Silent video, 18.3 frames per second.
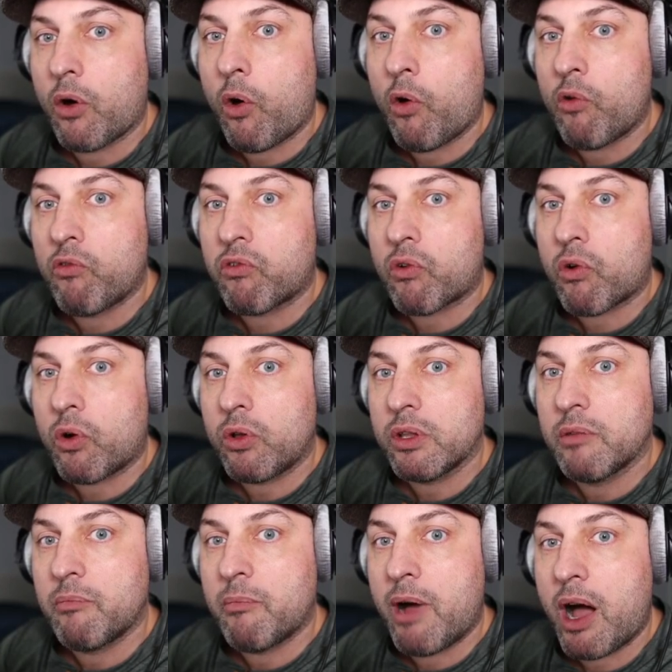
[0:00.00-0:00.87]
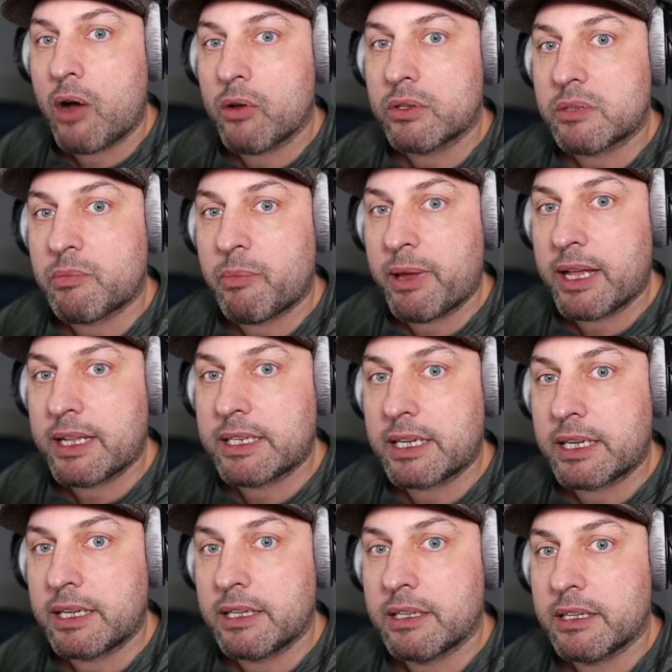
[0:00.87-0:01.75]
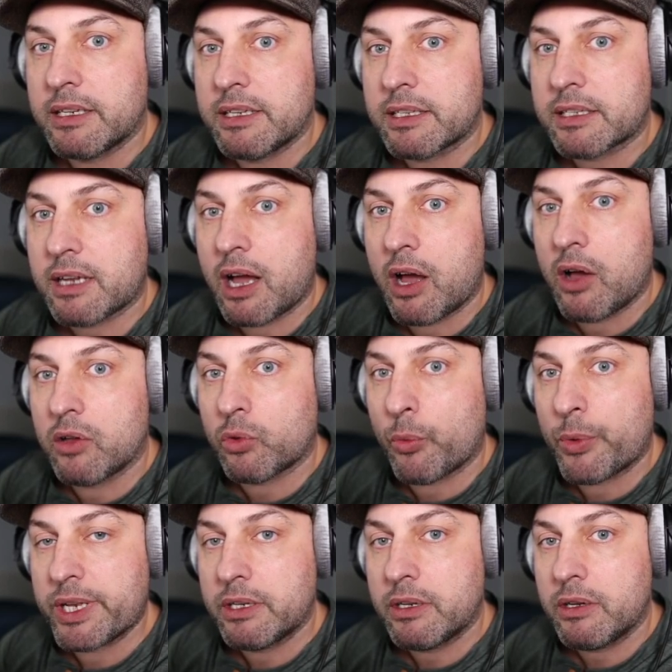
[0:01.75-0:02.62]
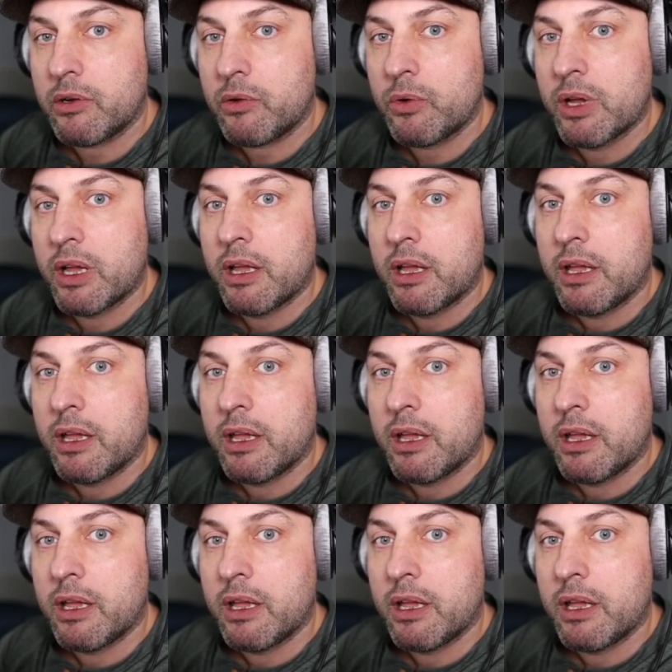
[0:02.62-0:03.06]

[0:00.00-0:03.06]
overall amount spent in the discount window,